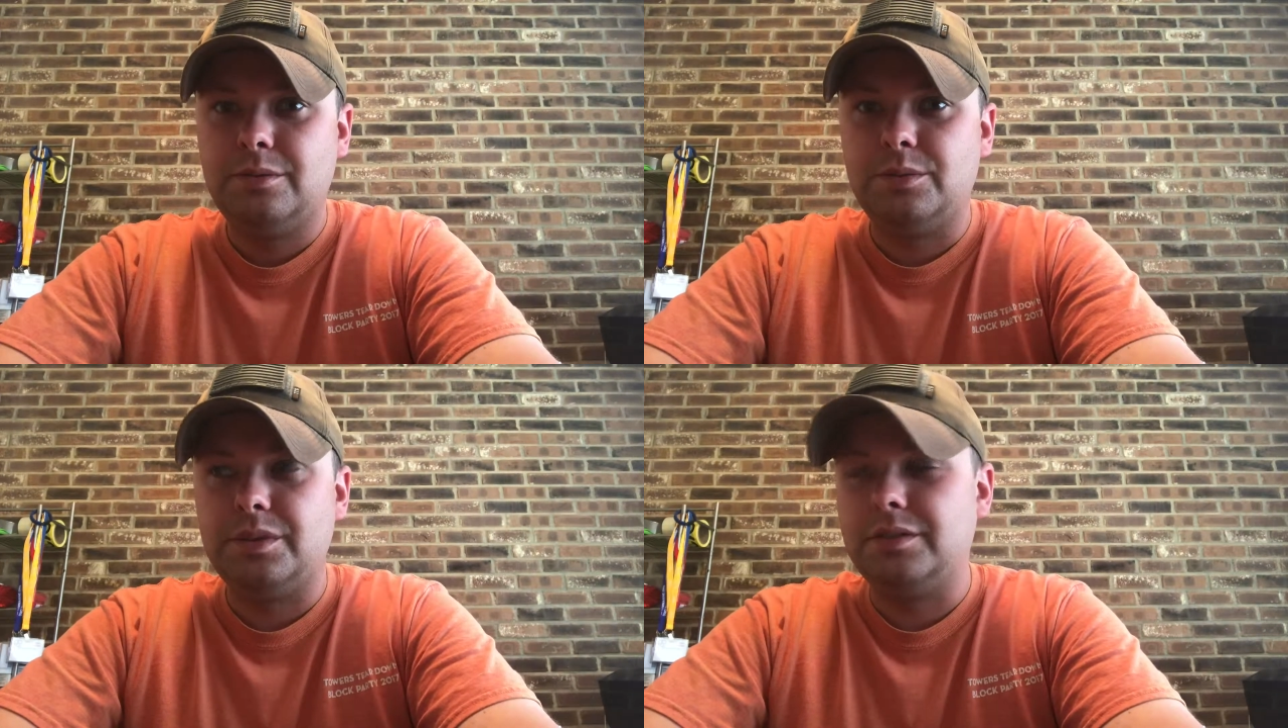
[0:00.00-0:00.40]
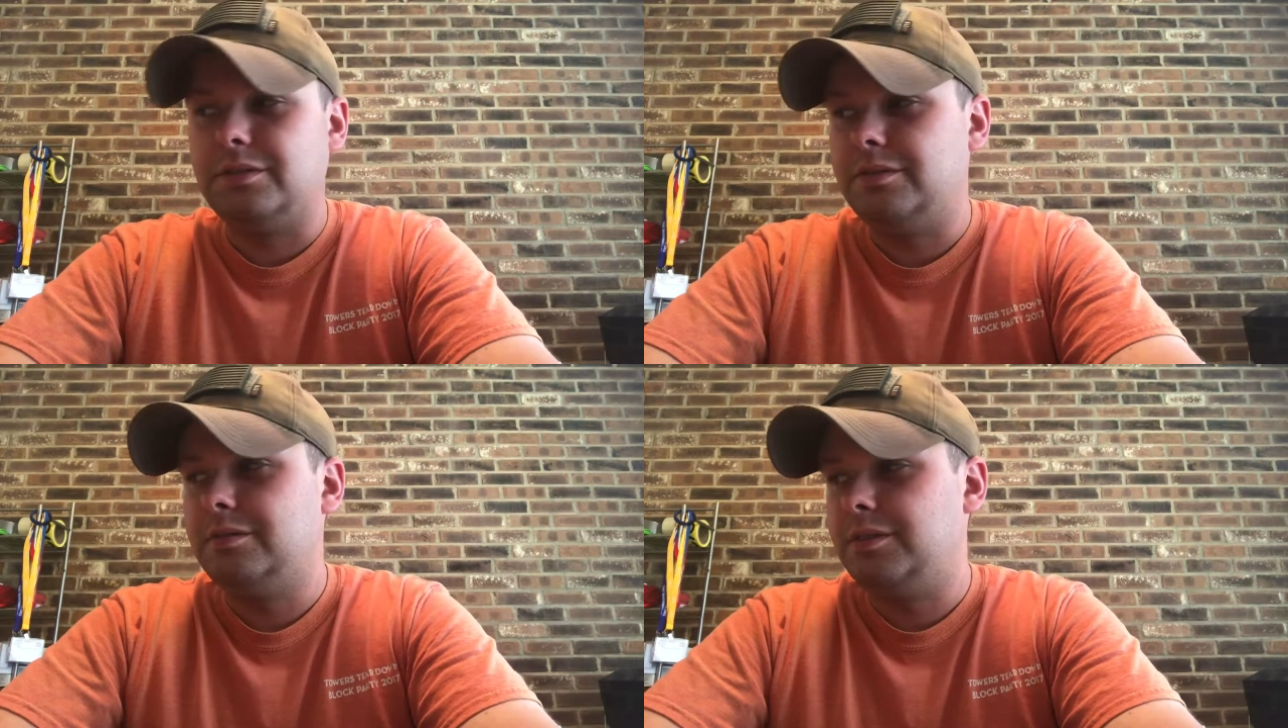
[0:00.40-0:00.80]

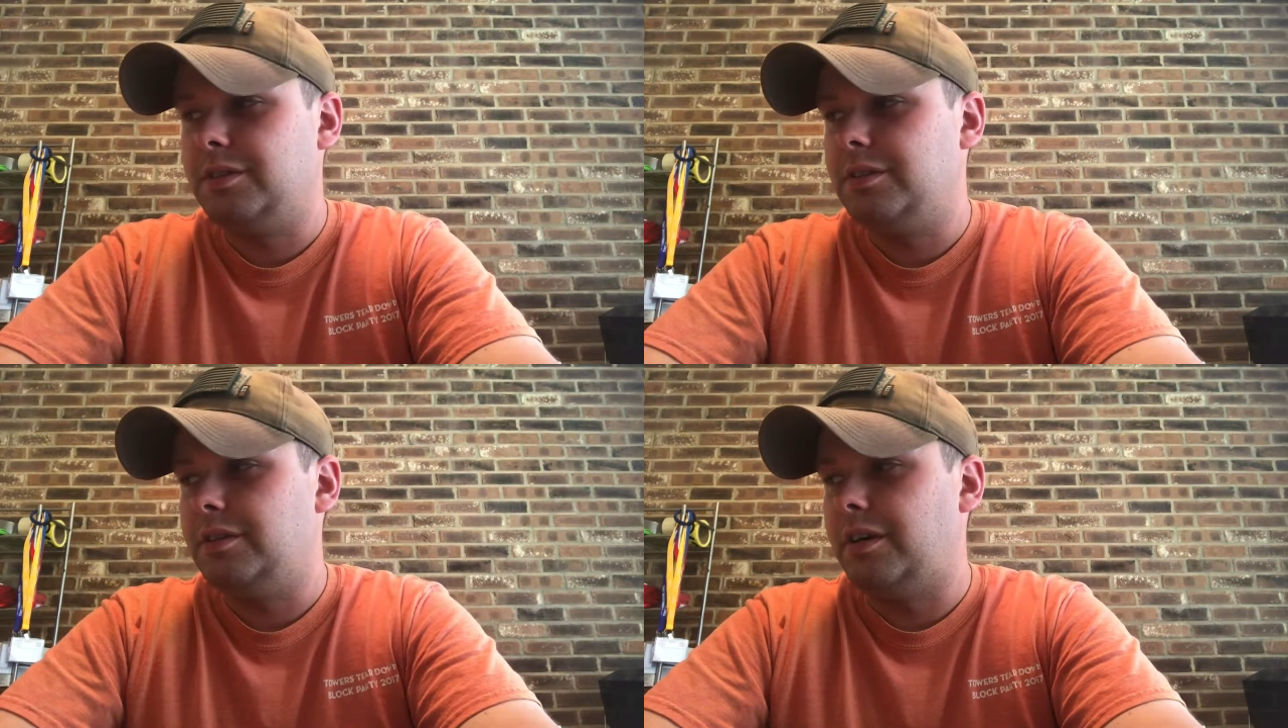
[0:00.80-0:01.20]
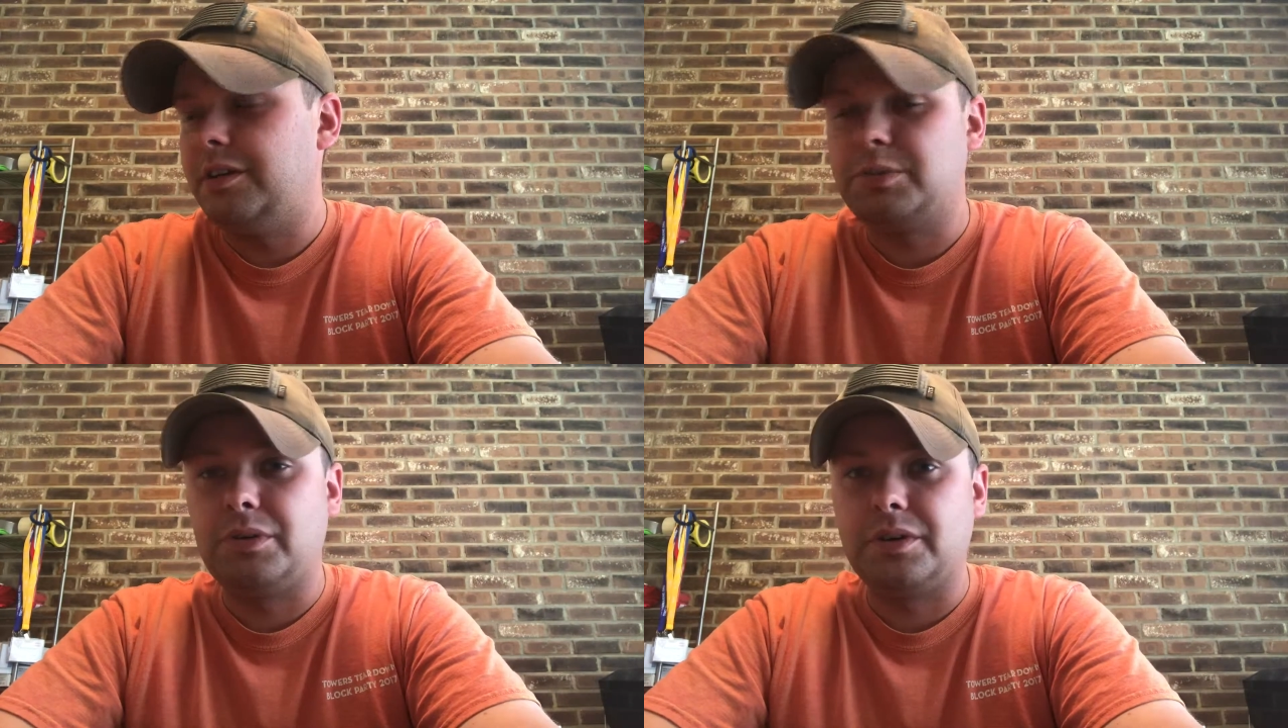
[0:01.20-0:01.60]
when you're getting into
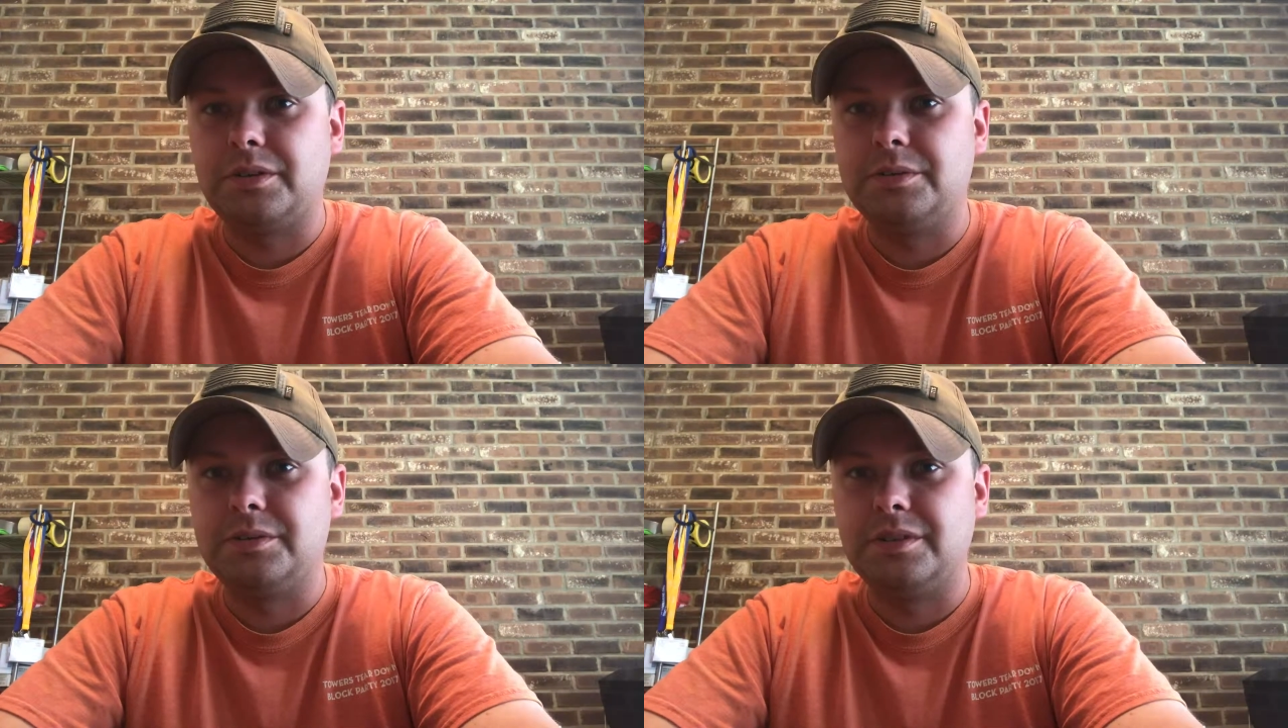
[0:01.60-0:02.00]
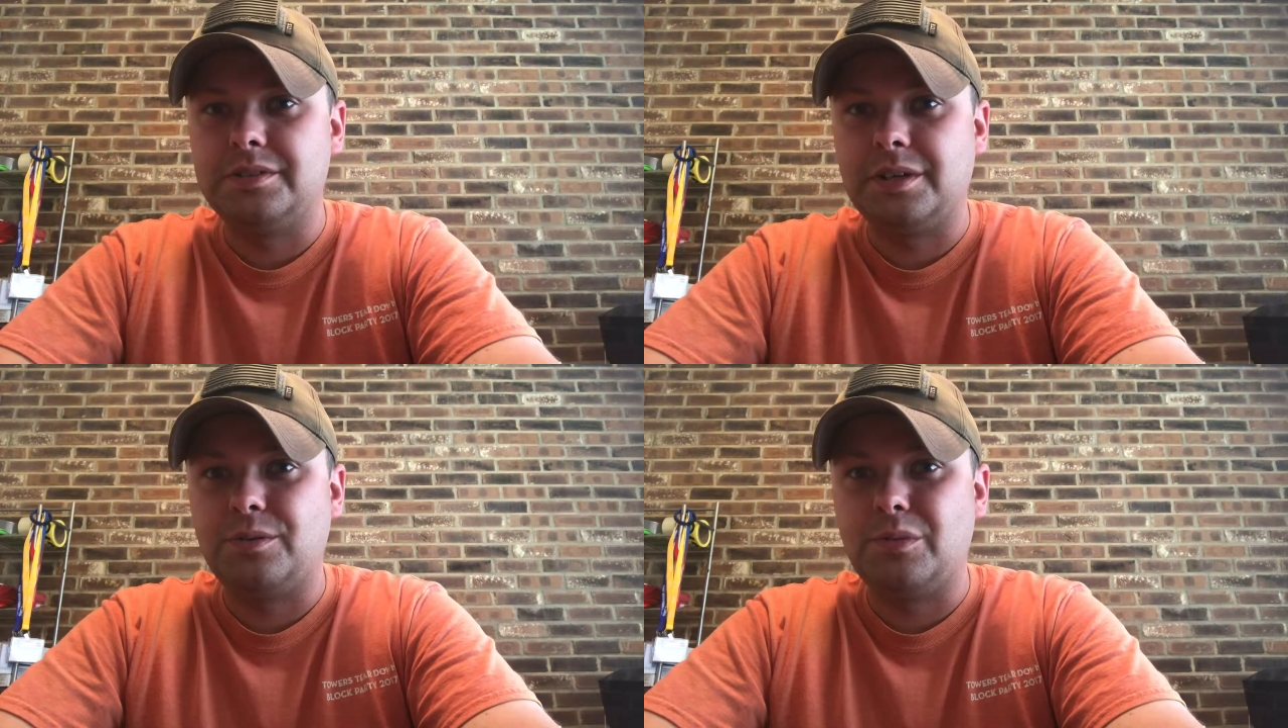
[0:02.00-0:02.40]
hydroponic
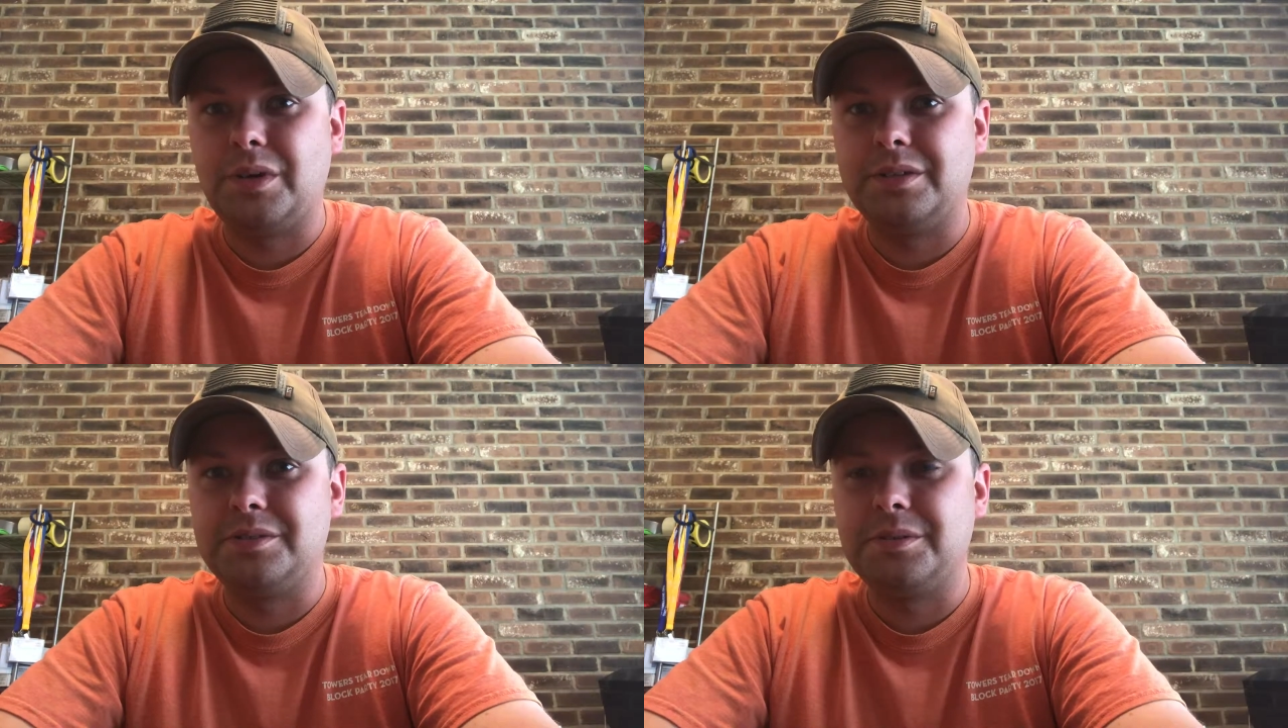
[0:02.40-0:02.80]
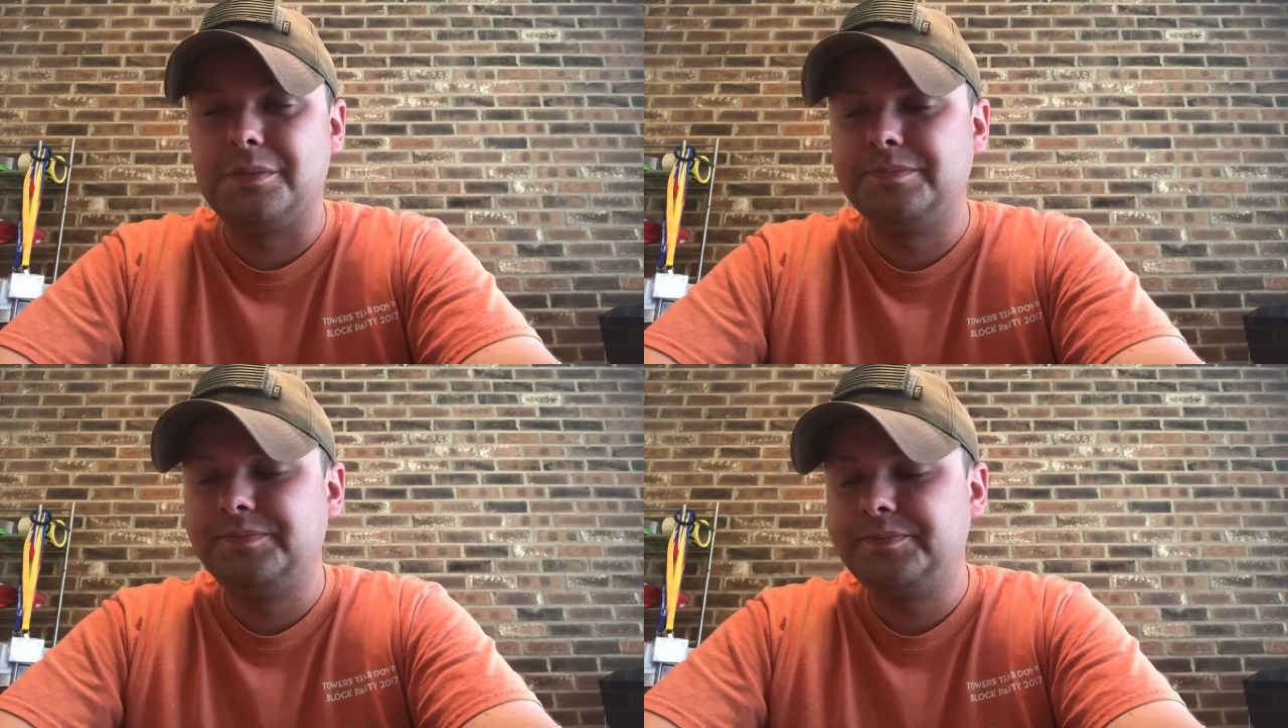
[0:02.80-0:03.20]
nutrients like we're about to